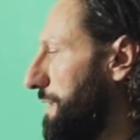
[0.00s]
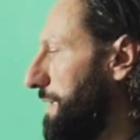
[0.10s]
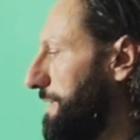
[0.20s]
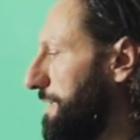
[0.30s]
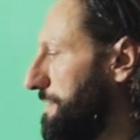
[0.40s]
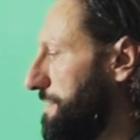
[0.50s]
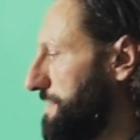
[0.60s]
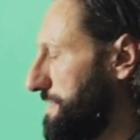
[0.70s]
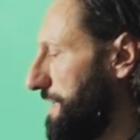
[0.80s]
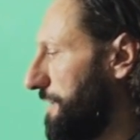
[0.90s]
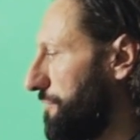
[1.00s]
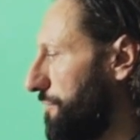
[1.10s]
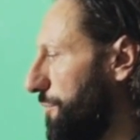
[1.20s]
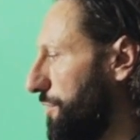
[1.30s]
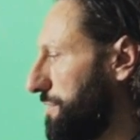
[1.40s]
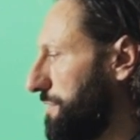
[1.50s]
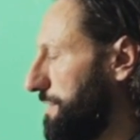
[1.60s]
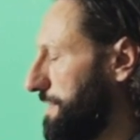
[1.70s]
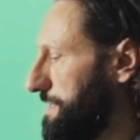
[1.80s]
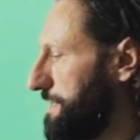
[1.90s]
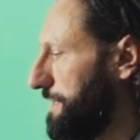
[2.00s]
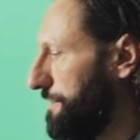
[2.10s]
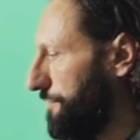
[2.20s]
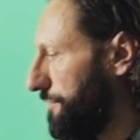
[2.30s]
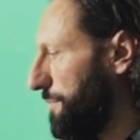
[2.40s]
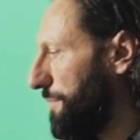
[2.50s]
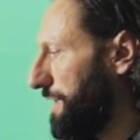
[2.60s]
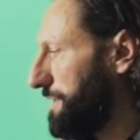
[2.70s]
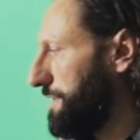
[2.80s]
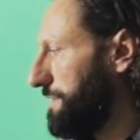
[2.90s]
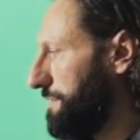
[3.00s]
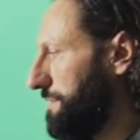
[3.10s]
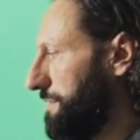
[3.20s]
And then there is a second robot that is taking from the marking